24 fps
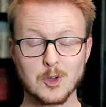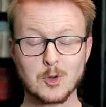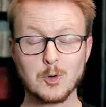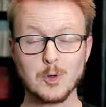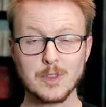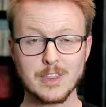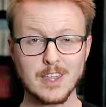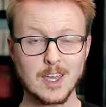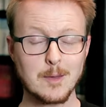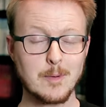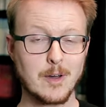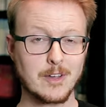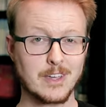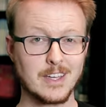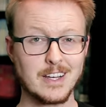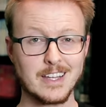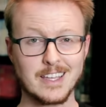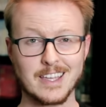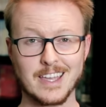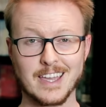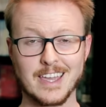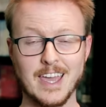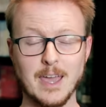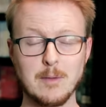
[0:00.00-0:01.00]
The cool thing about
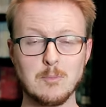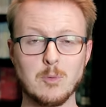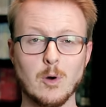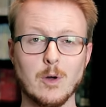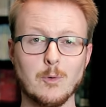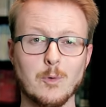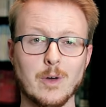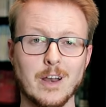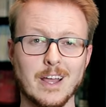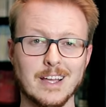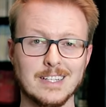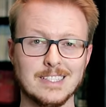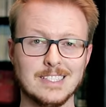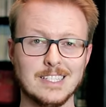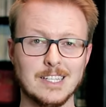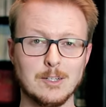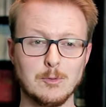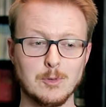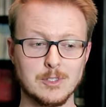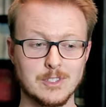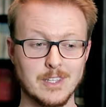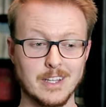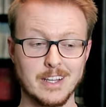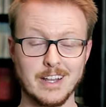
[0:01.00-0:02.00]
getting a Game Boy when I
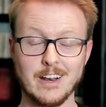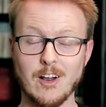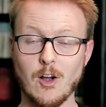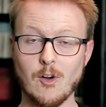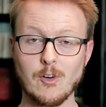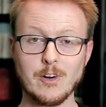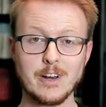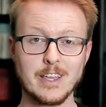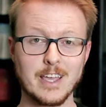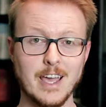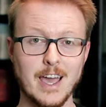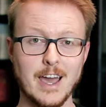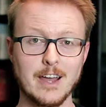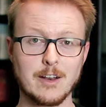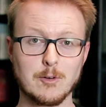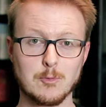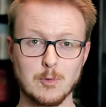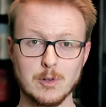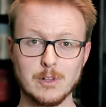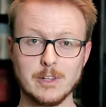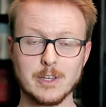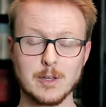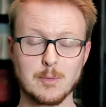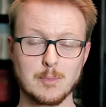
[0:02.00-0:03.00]
did was that it already had a
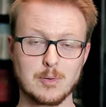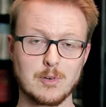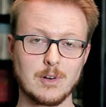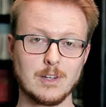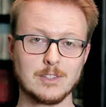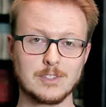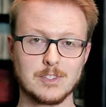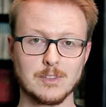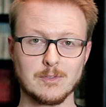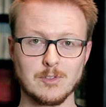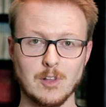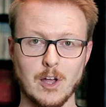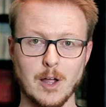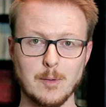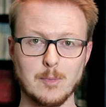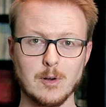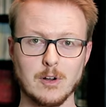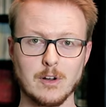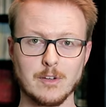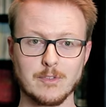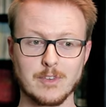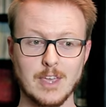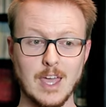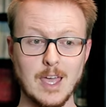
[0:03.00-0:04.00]
really impressive
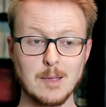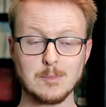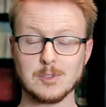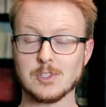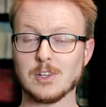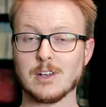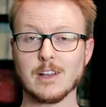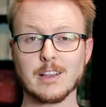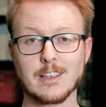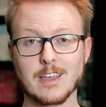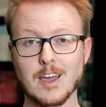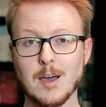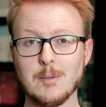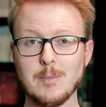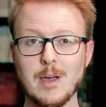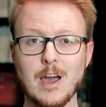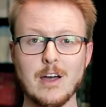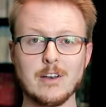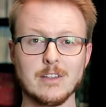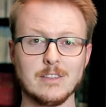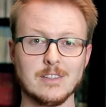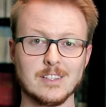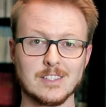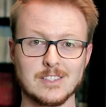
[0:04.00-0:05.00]
library of games that had come
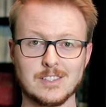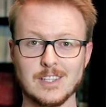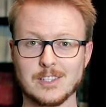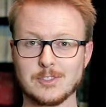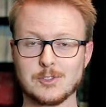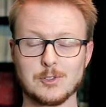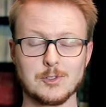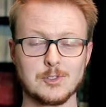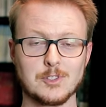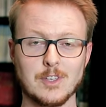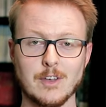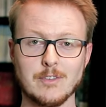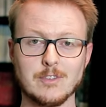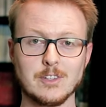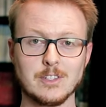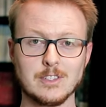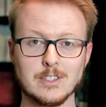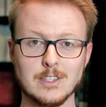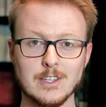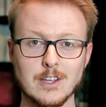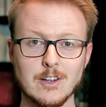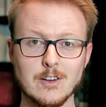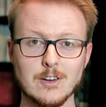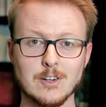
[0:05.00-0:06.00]
out in the 6 or
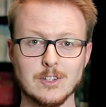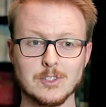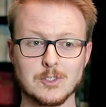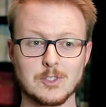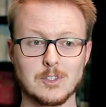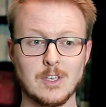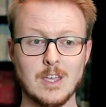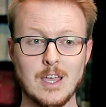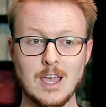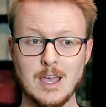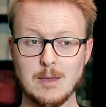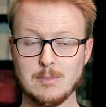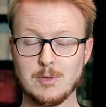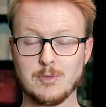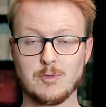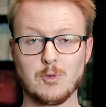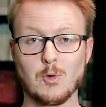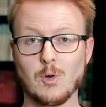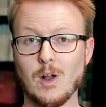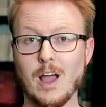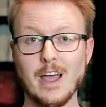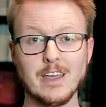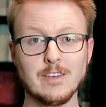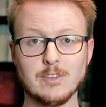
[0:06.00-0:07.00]
7 years
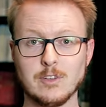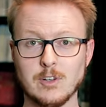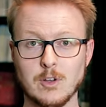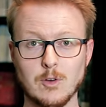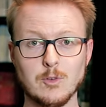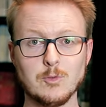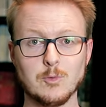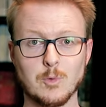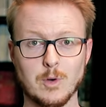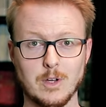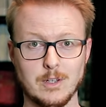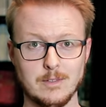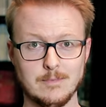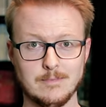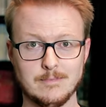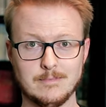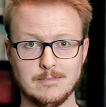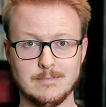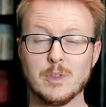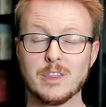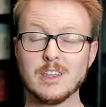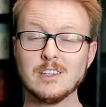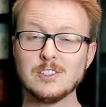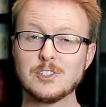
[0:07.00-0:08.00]
before I even owned one.
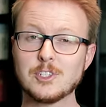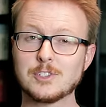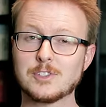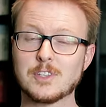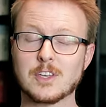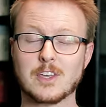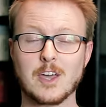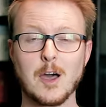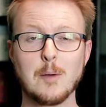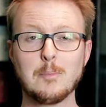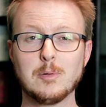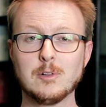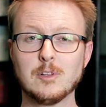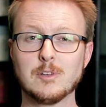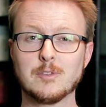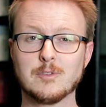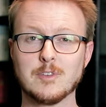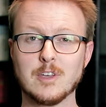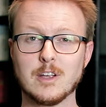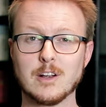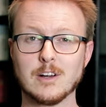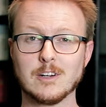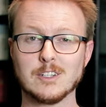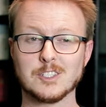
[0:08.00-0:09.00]
Within just a couple
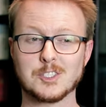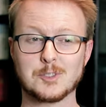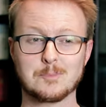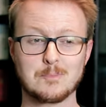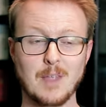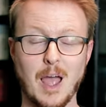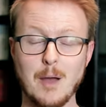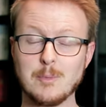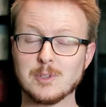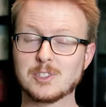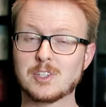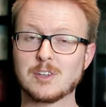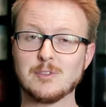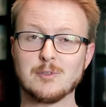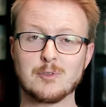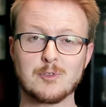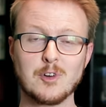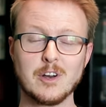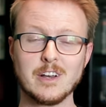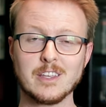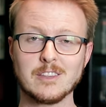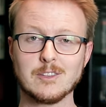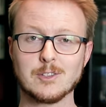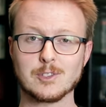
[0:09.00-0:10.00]
of years, I was
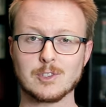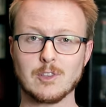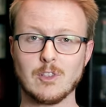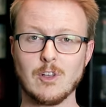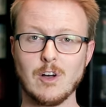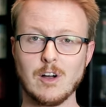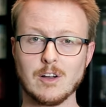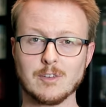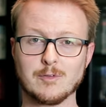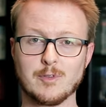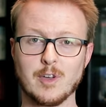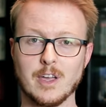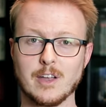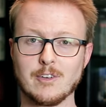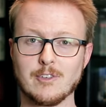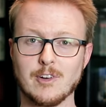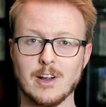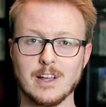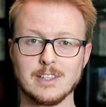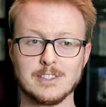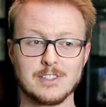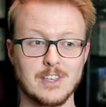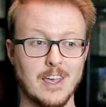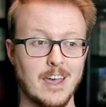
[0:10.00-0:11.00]
confronting those long van
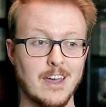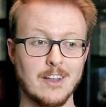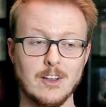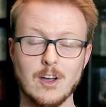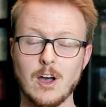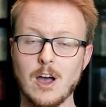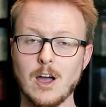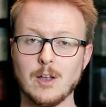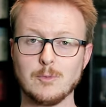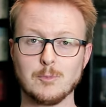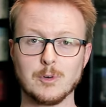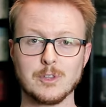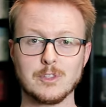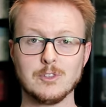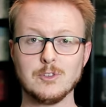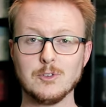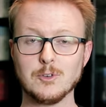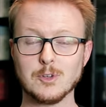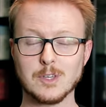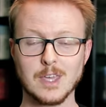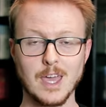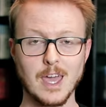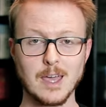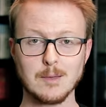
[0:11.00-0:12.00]
rides head-on with
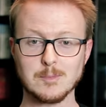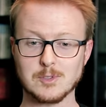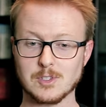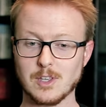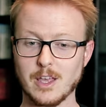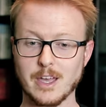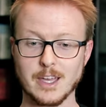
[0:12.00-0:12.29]
new games